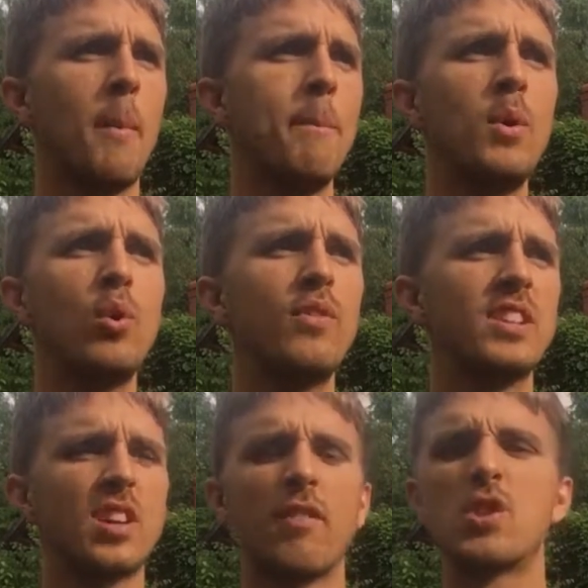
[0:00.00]

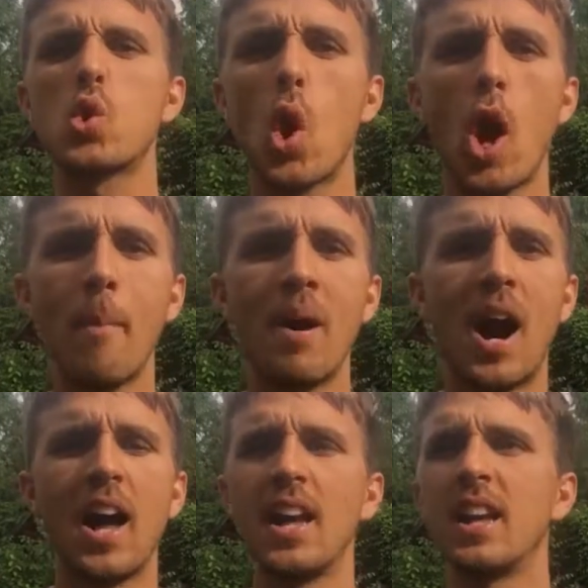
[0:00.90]
movies of
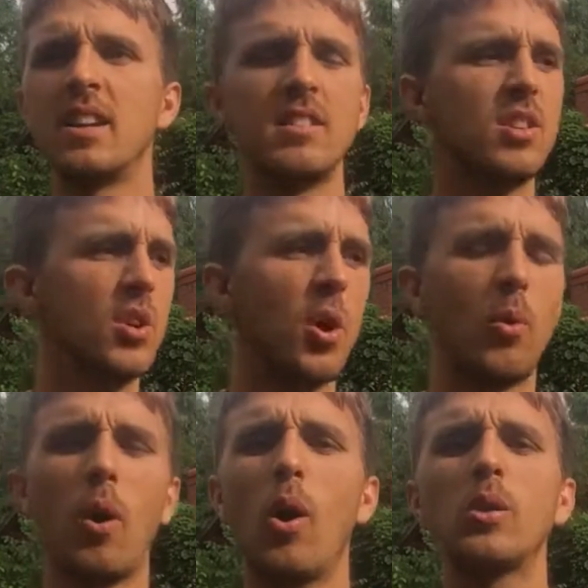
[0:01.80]
drama and,
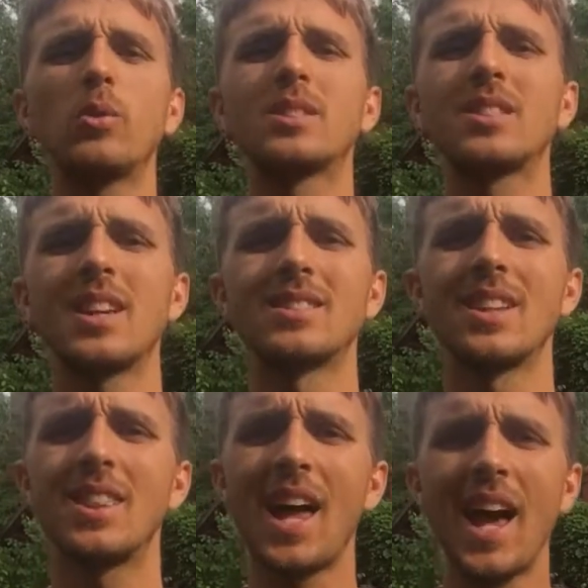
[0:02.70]
all those things.
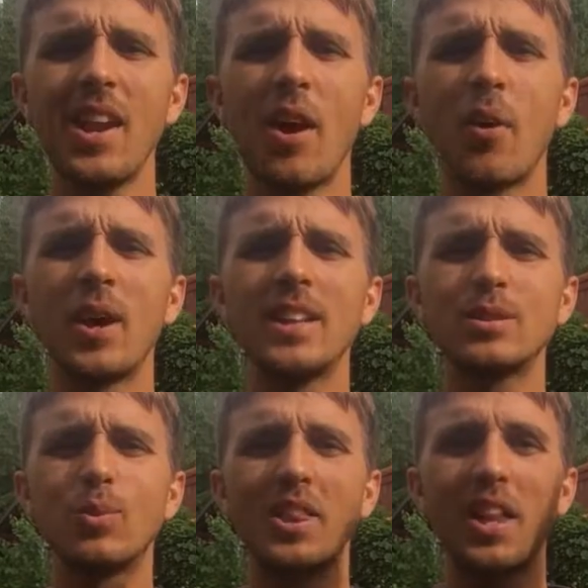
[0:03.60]
And that
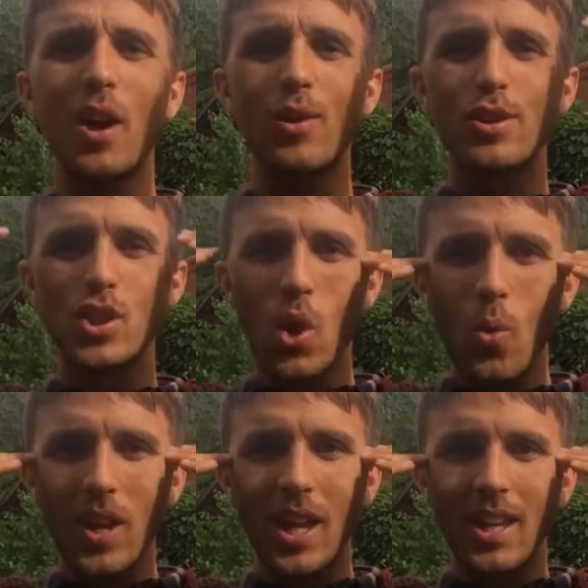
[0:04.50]
is what they are
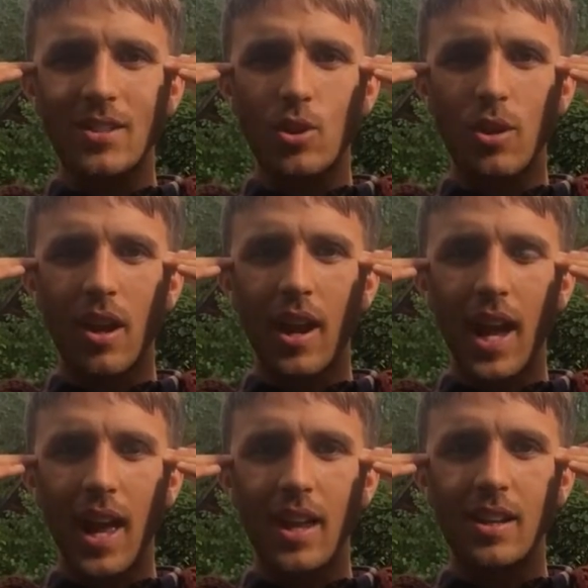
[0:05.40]
sowing into their
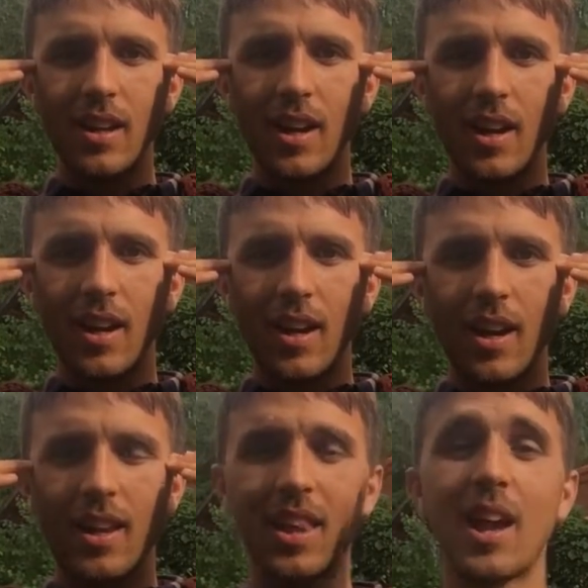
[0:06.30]
head,
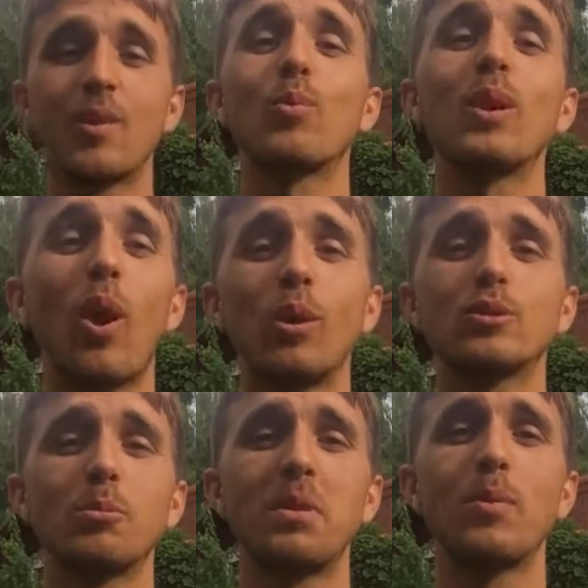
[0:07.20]
and that will
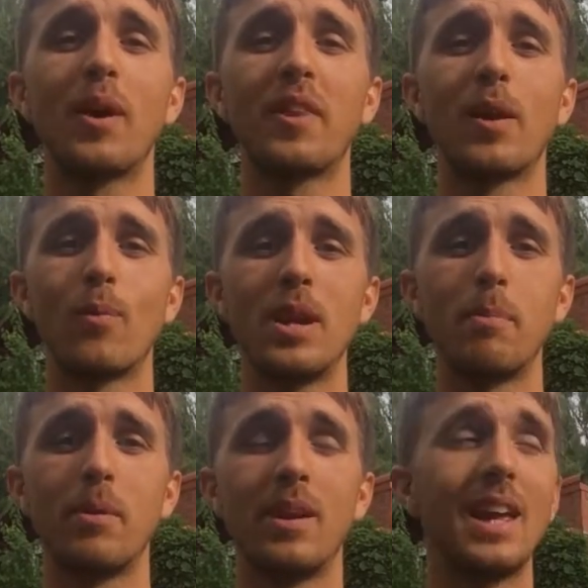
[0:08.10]
also be what they
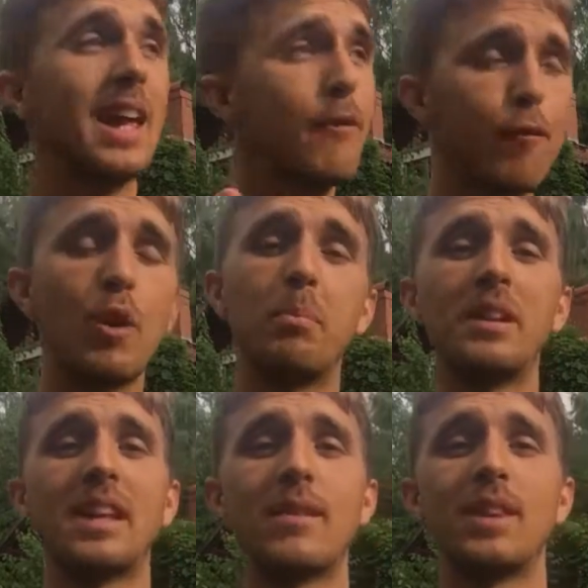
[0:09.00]
reap. If we
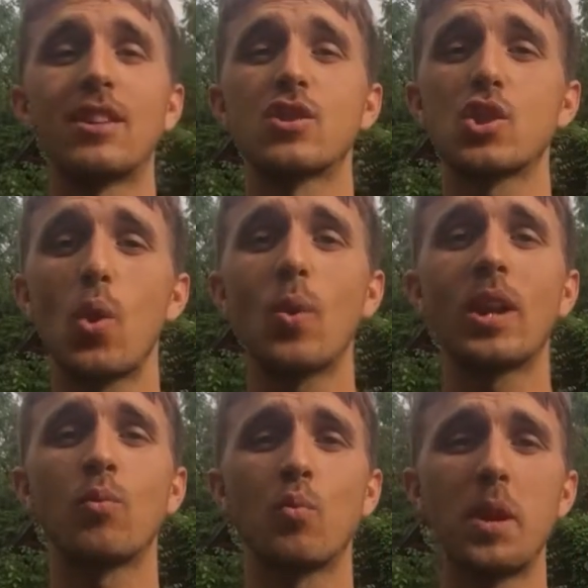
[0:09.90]
believe that
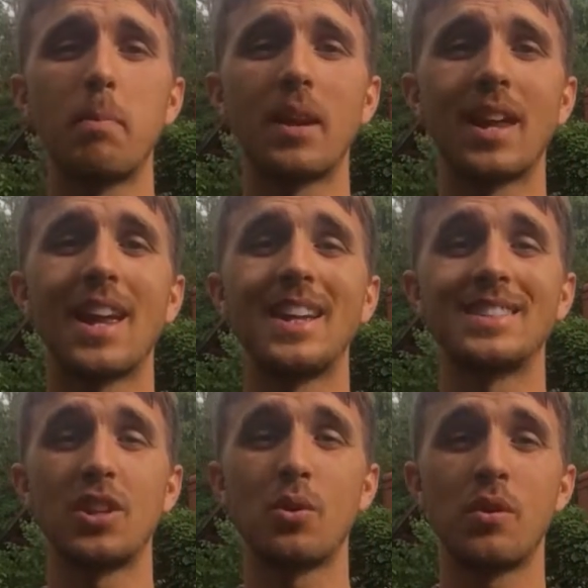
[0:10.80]
sowing and reaping
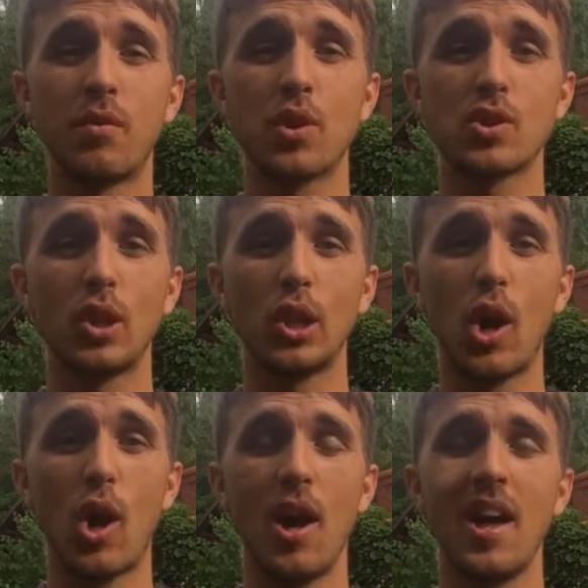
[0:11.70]
is a universal
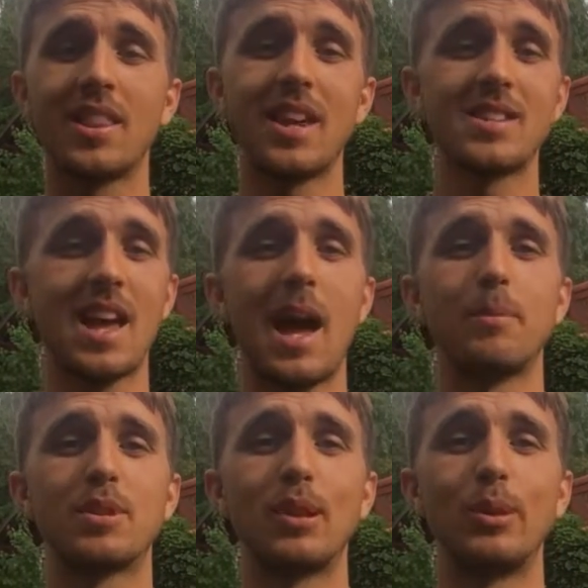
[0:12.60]
law that is
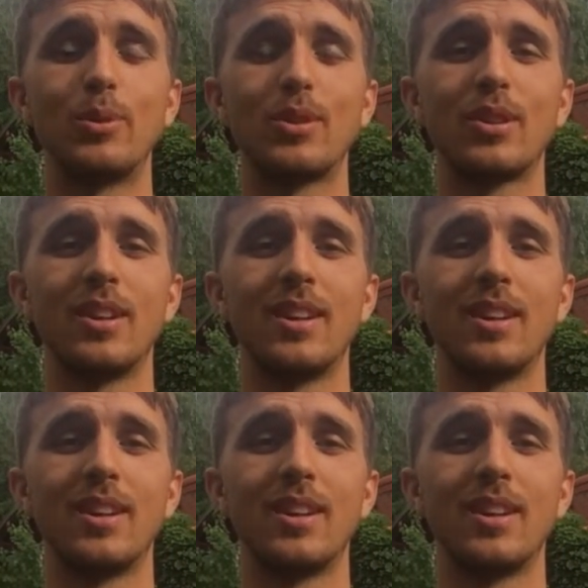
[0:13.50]
absolute.